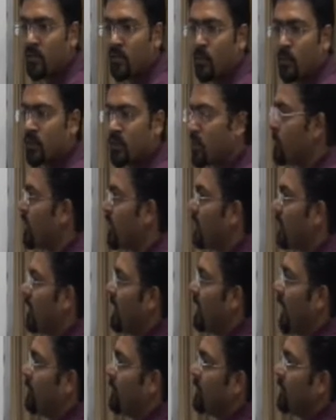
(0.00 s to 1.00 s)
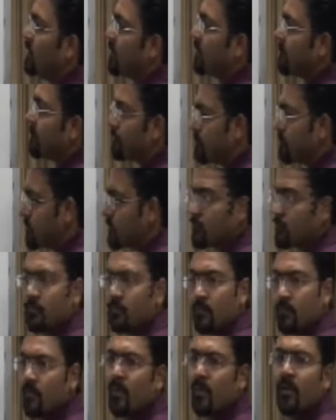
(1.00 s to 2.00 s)
something really happens.
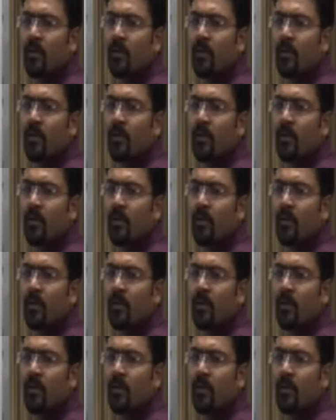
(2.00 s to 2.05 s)
You